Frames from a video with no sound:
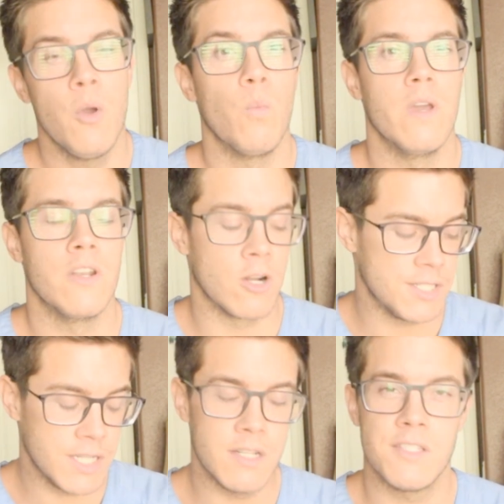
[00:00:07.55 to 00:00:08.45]
when our
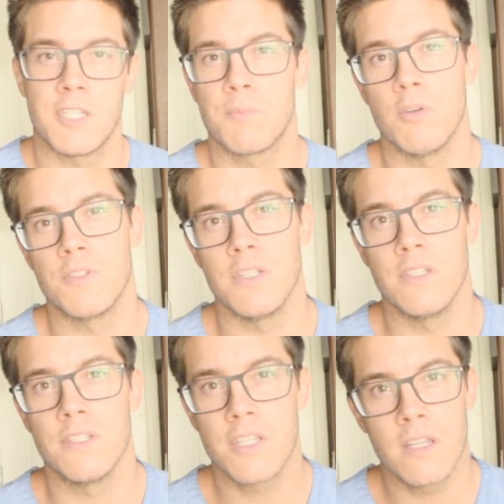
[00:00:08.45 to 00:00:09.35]
skin is exposed
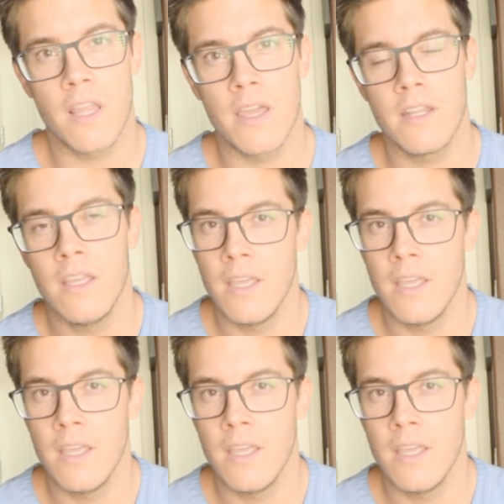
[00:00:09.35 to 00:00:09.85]
to sunlight,